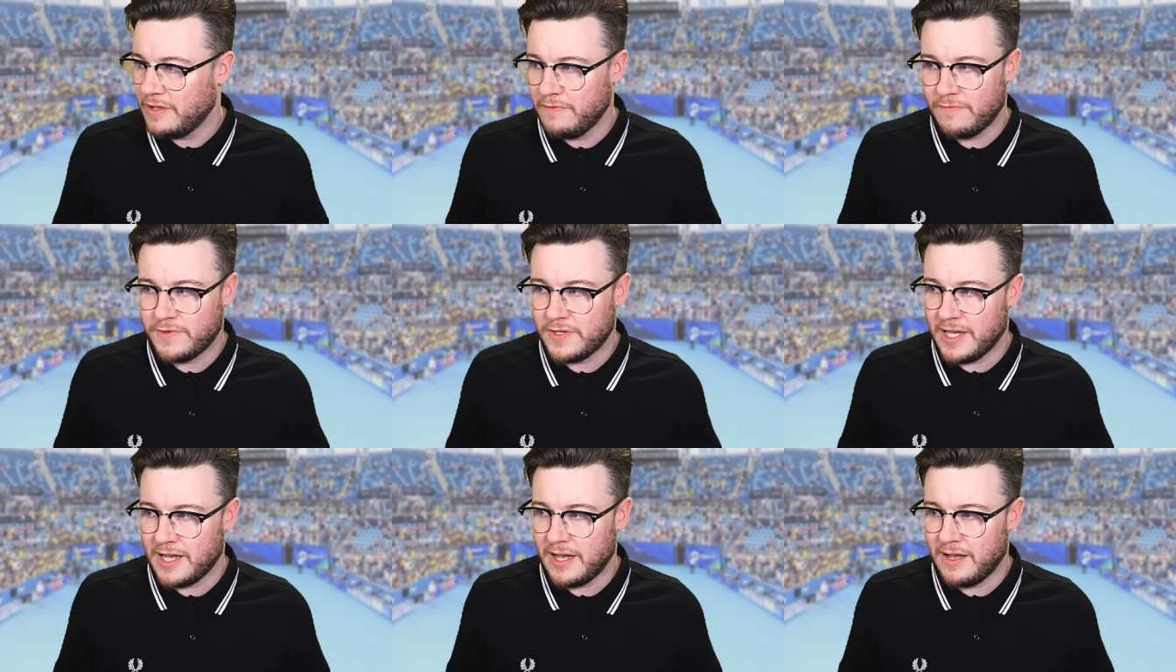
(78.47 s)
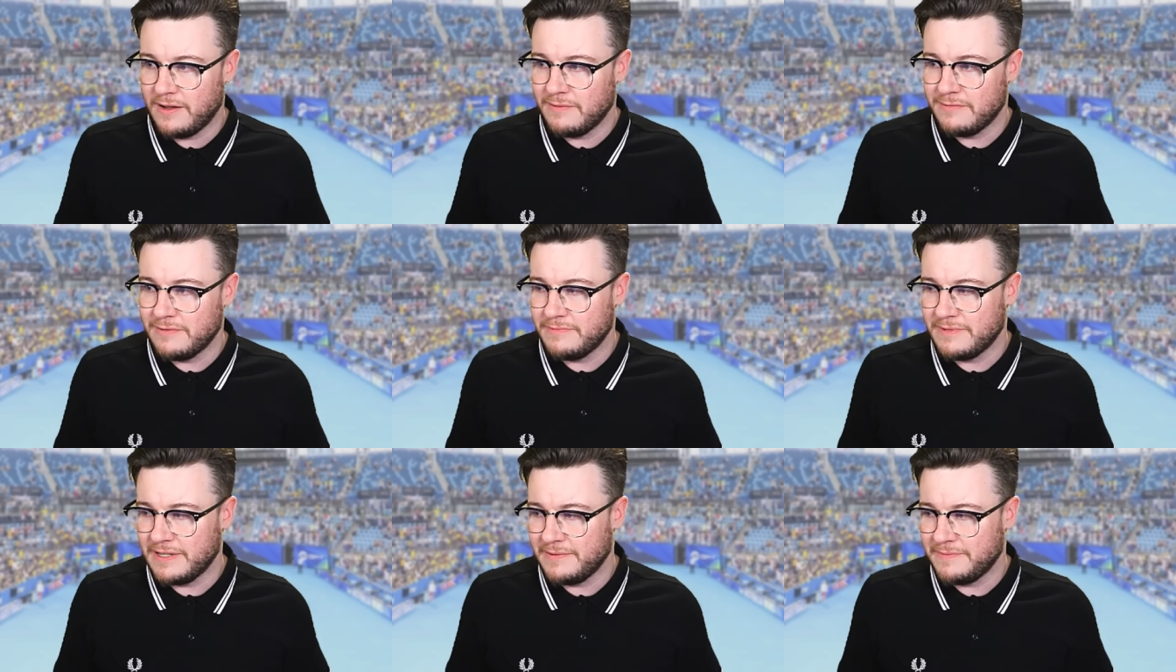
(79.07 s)

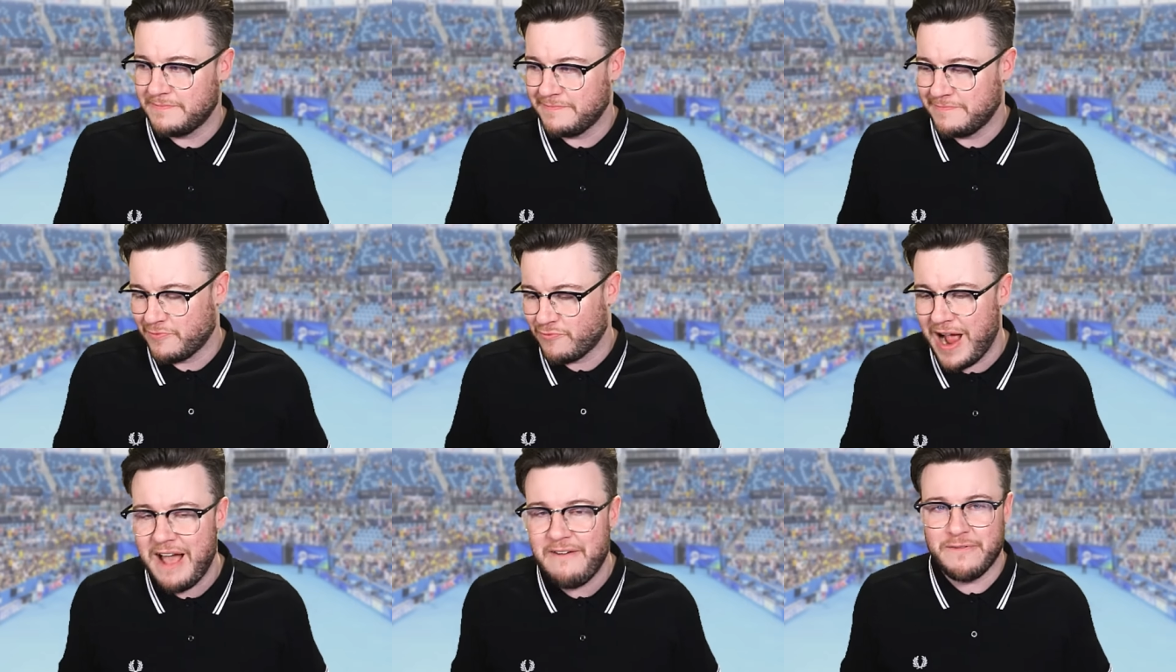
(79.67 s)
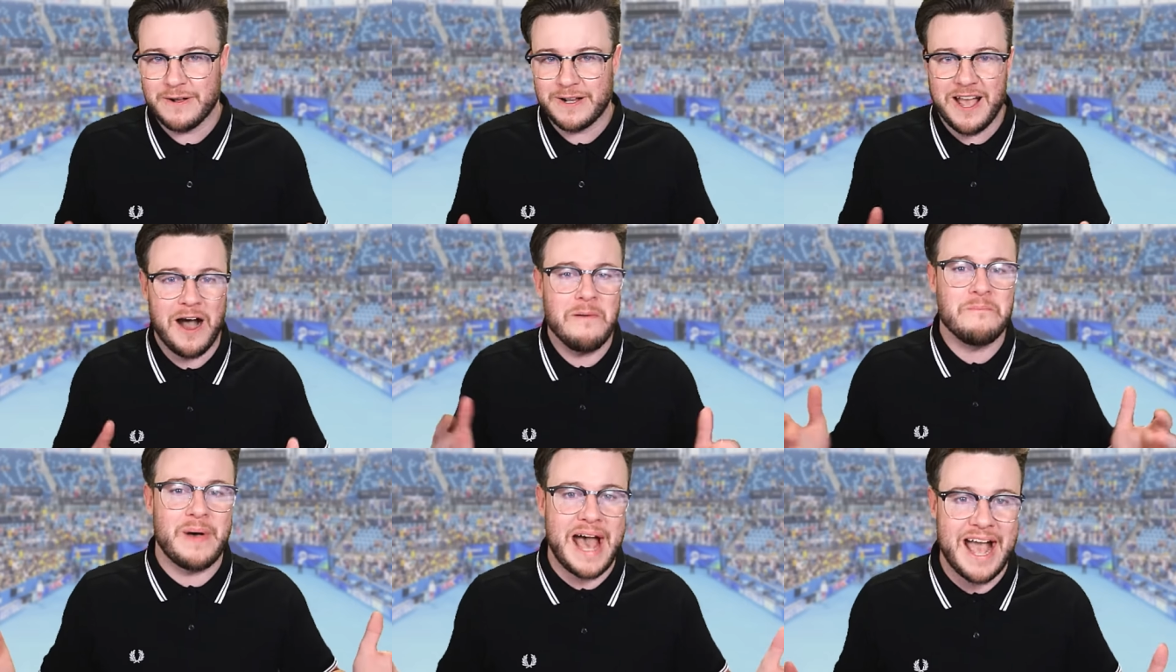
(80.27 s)
Rafa
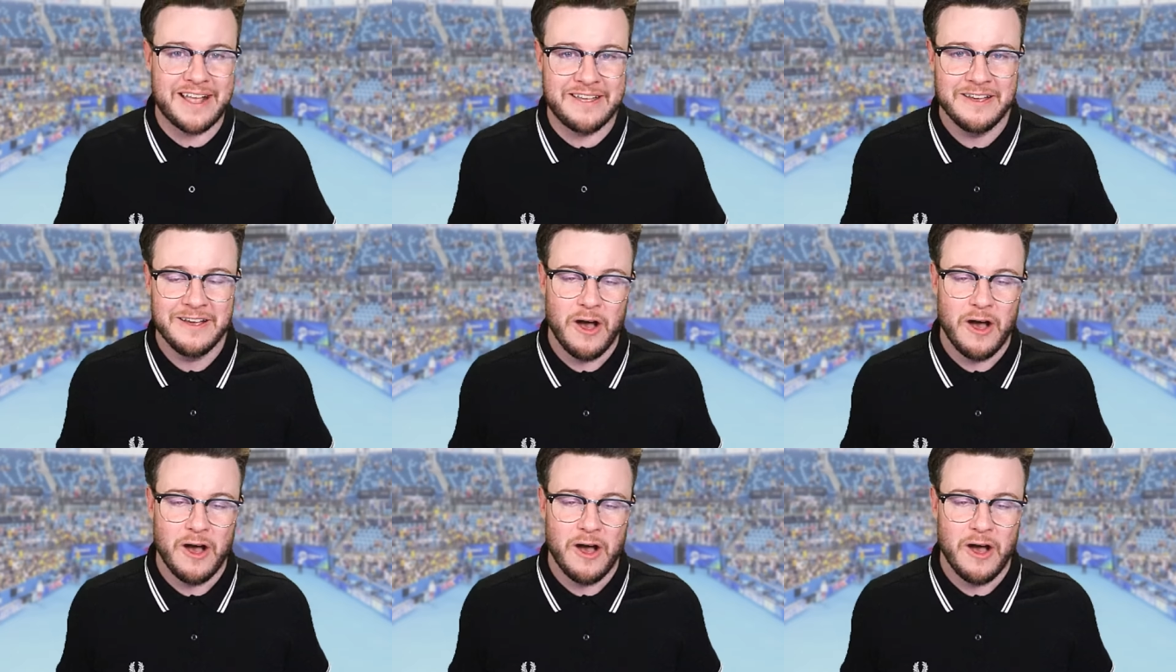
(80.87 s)
comeback.